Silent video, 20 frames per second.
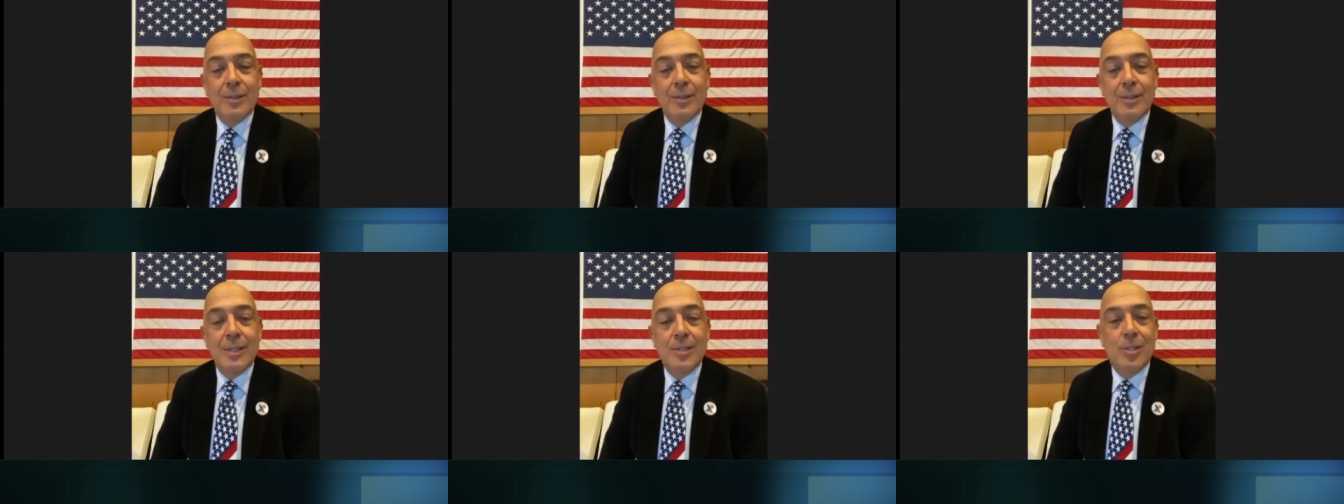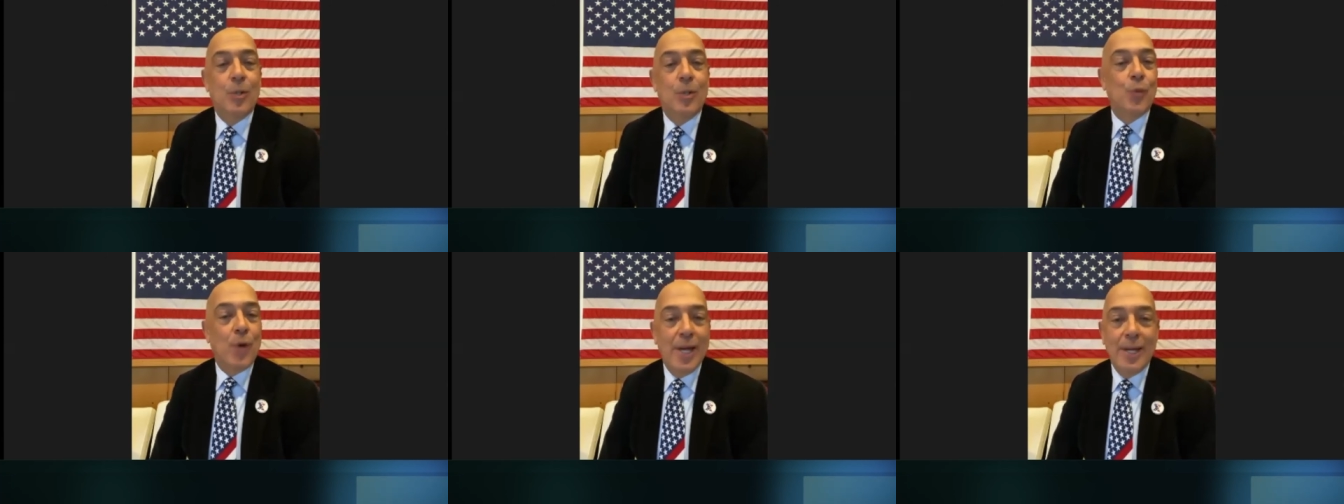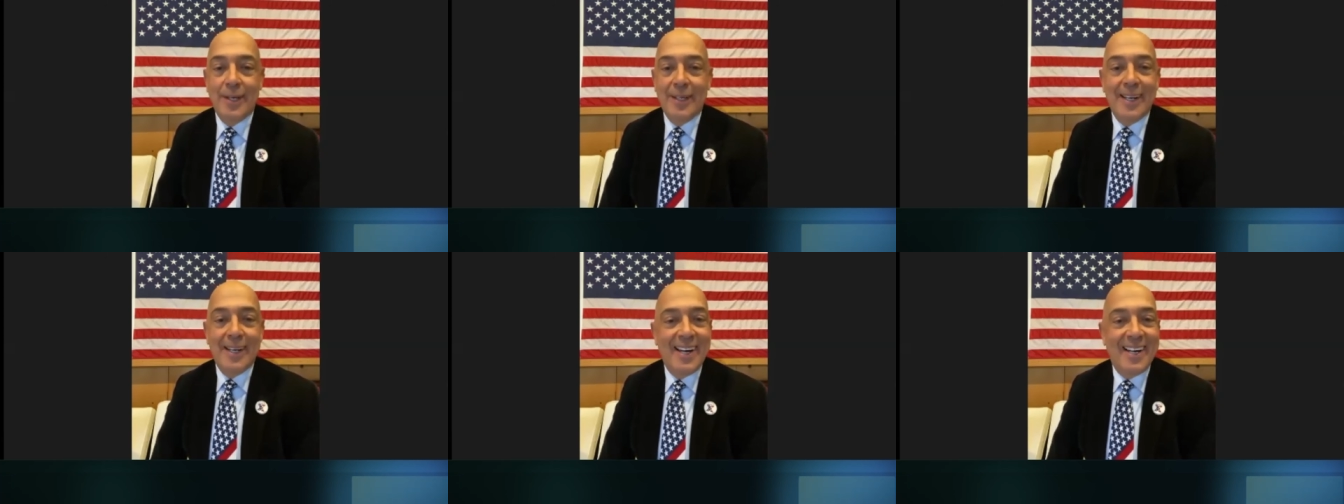is a
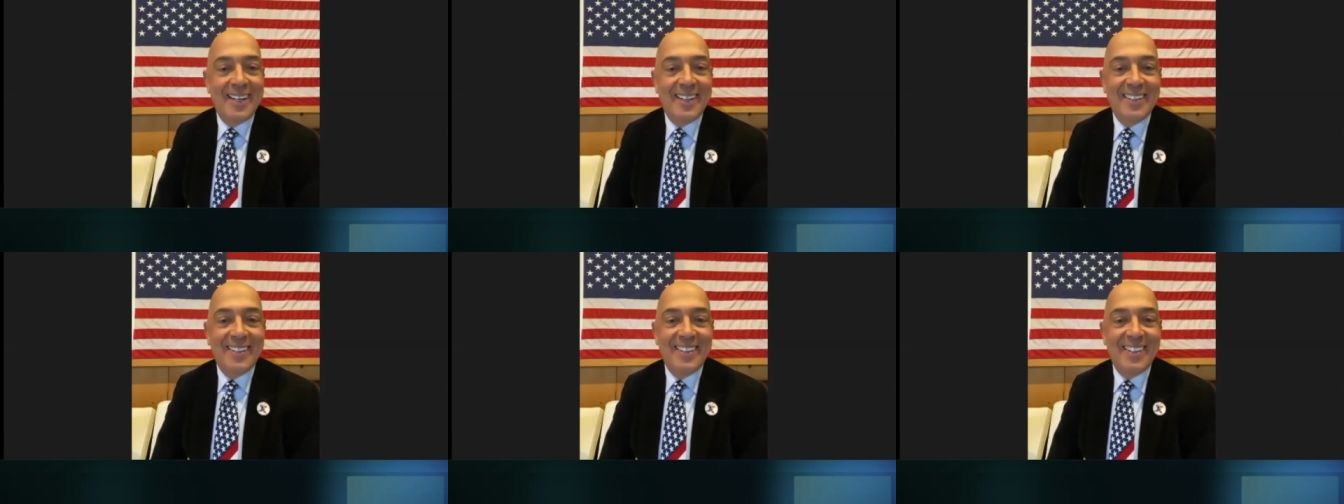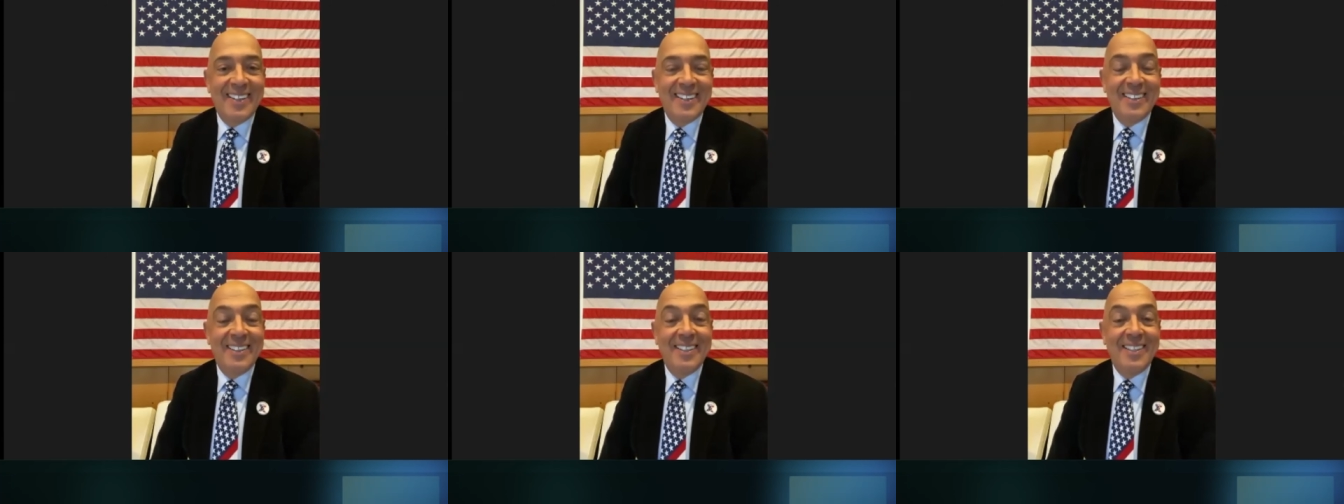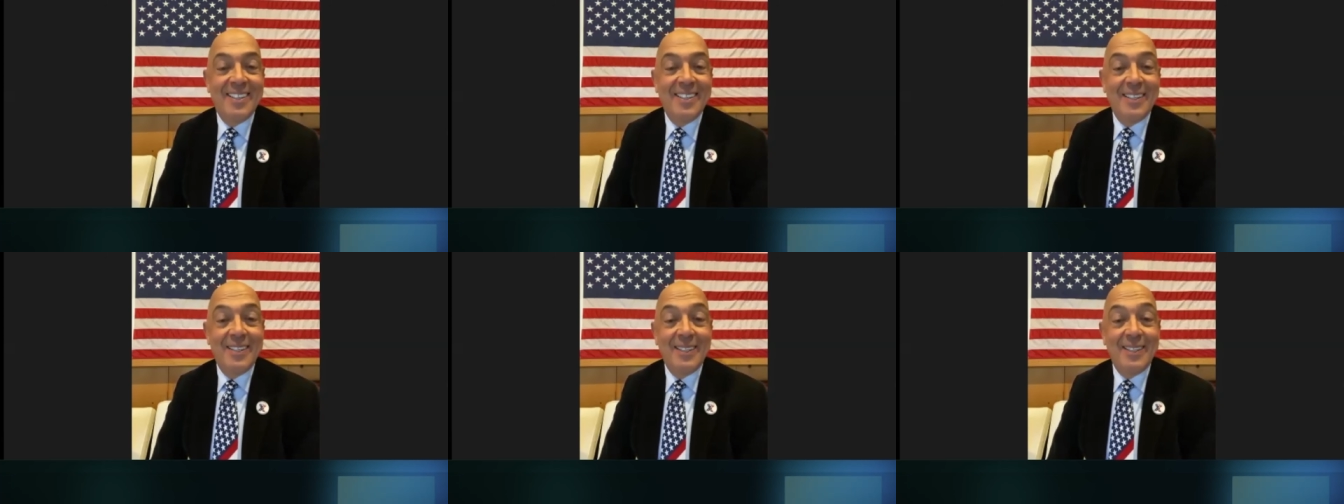great guy, and
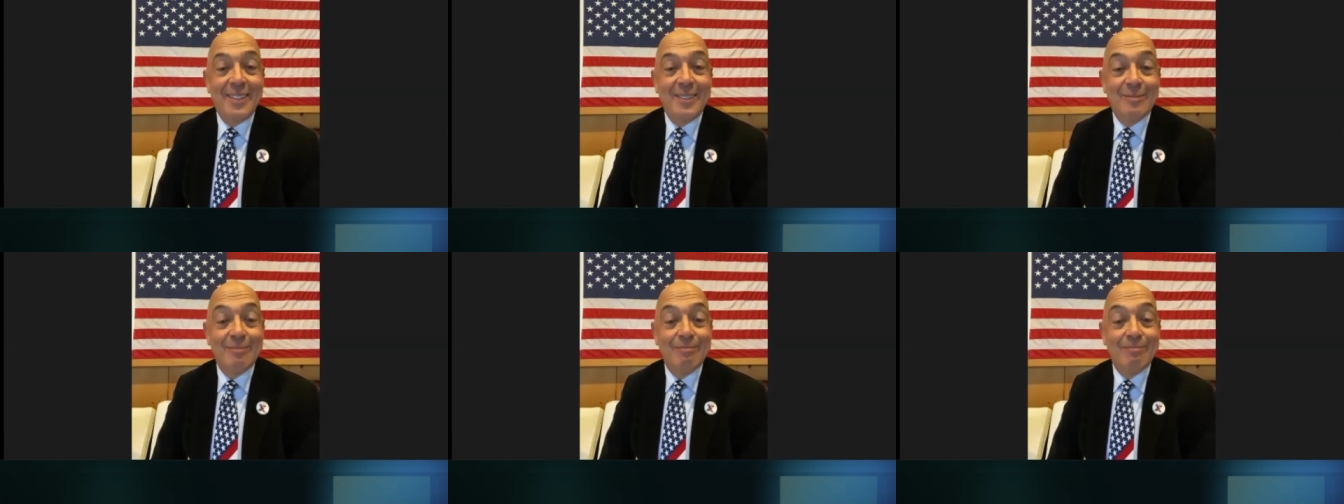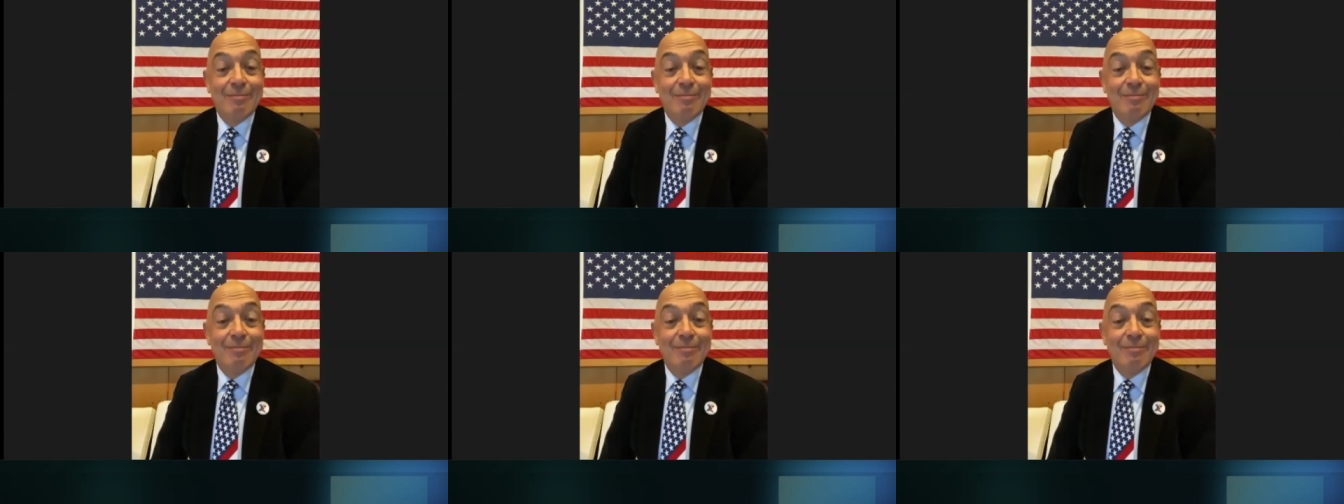he,